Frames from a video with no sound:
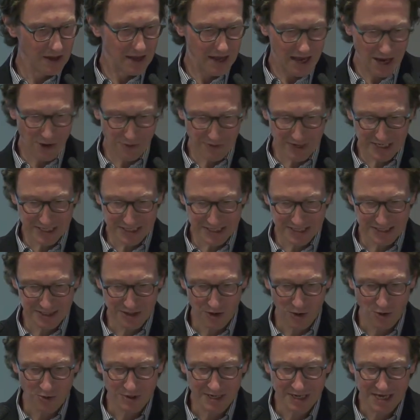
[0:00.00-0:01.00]
A recent
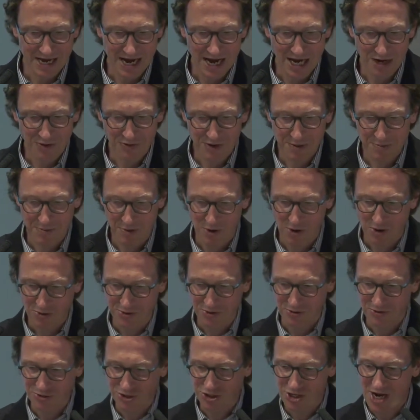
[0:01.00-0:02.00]
ODI
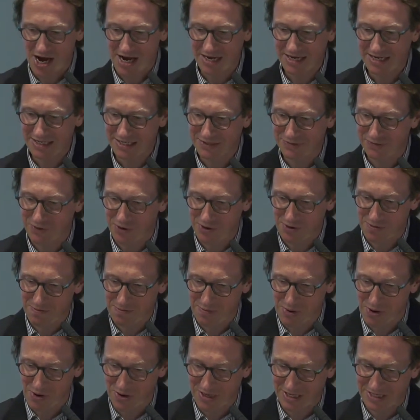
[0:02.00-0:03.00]
report on Chinese foreign
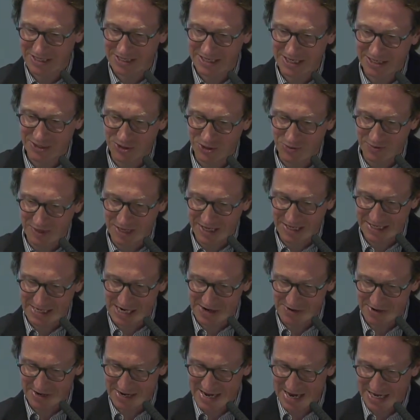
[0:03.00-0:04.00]
policy and
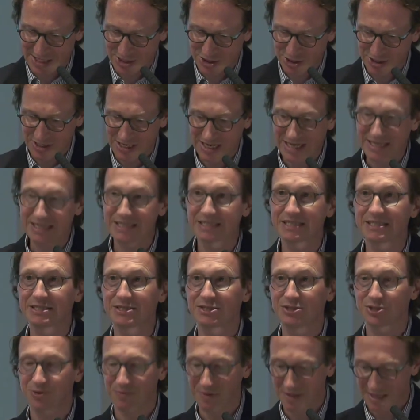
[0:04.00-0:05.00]
humanitarian action
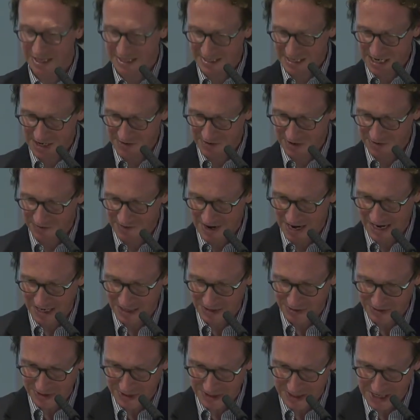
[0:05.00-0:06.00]
lists humanitarian
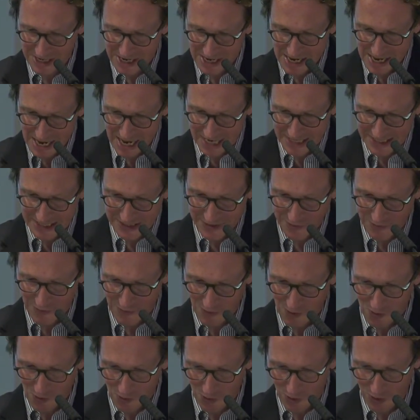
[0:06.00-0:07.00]
values as the
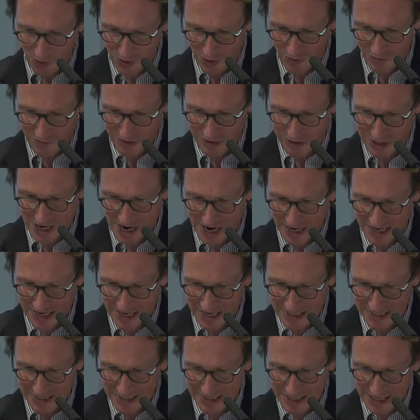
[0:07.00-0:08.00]
fourth of
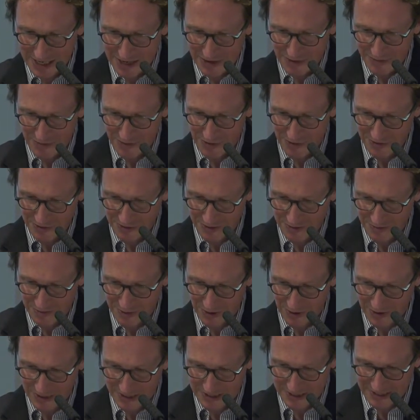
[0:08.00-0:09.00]
China's foreign
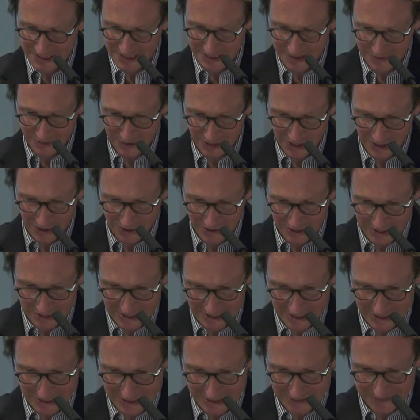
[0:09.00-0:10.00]
policy
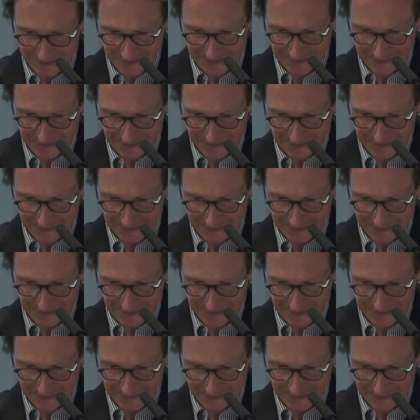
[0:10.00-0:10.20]
priorities.